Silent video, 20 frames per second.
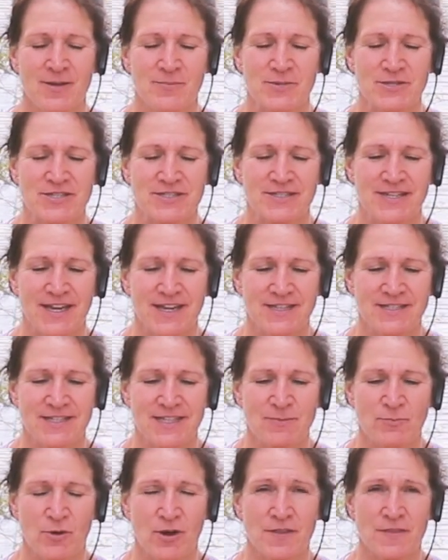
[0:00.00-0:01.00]
But you take a
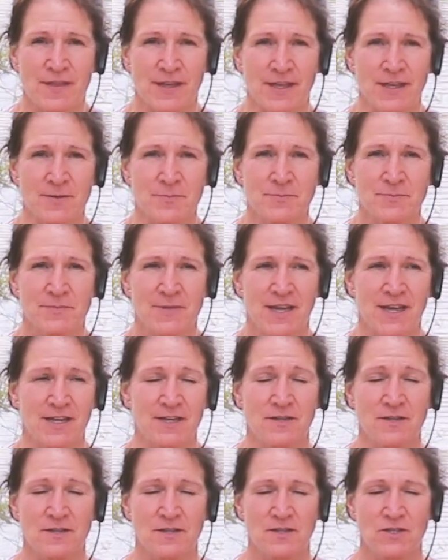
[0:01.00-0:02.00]
deep breath in,
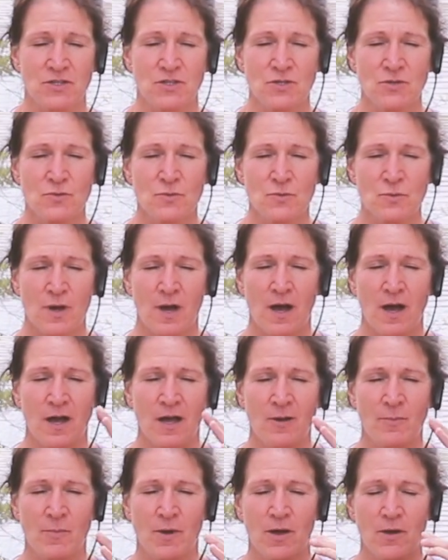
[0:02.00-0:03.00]
and you
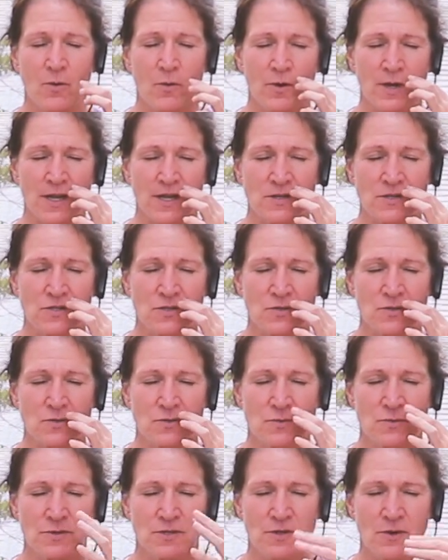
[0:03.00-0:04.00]
hum according
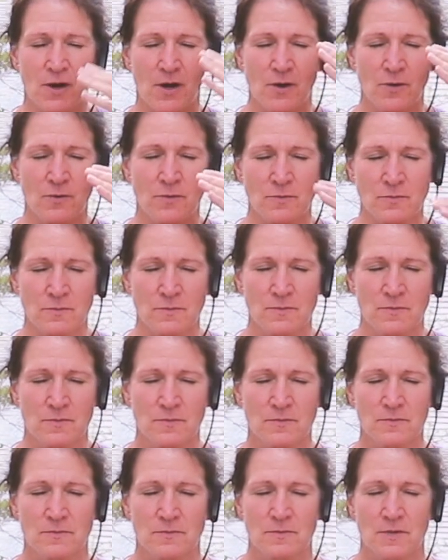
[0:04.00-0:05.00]
to your own
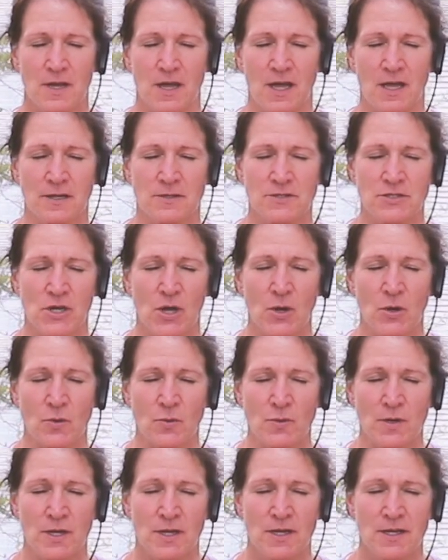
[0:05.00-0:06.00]

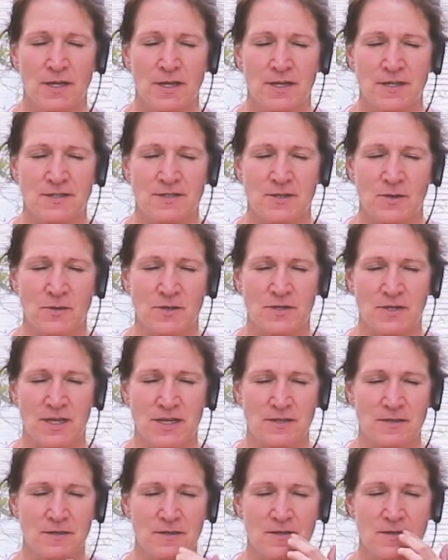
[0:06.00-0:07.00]
tone. So
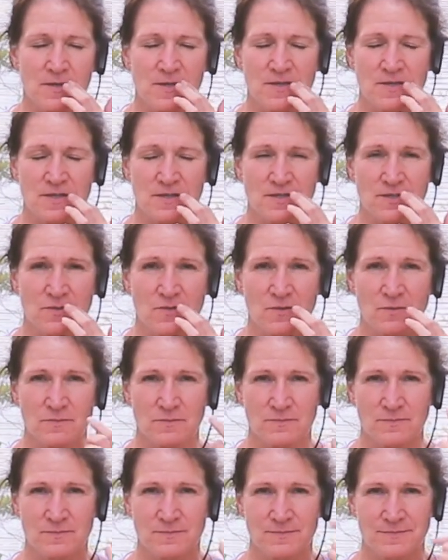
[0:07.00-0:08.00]
so don't
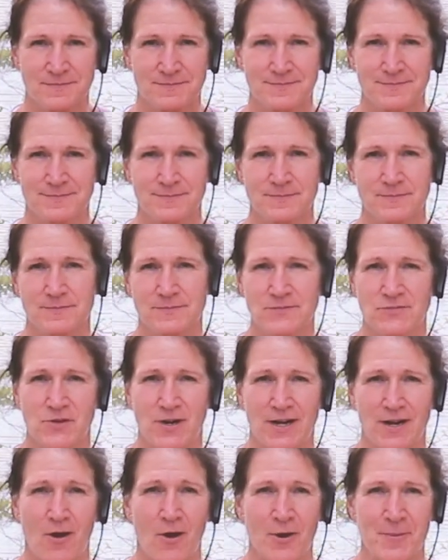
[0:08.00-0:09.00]

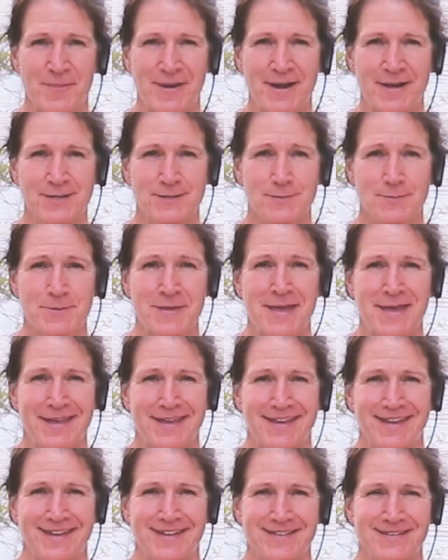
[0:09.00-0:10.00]
try to harmonize with
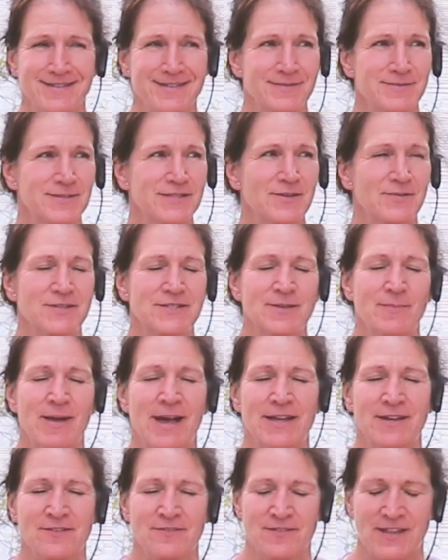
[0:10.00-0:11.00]
me. So it's a
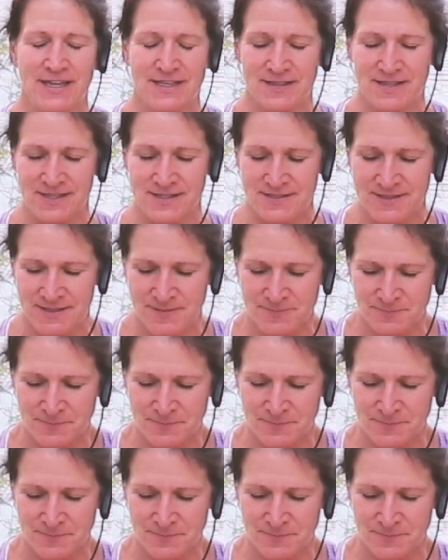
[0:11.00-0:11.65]
matter of like this.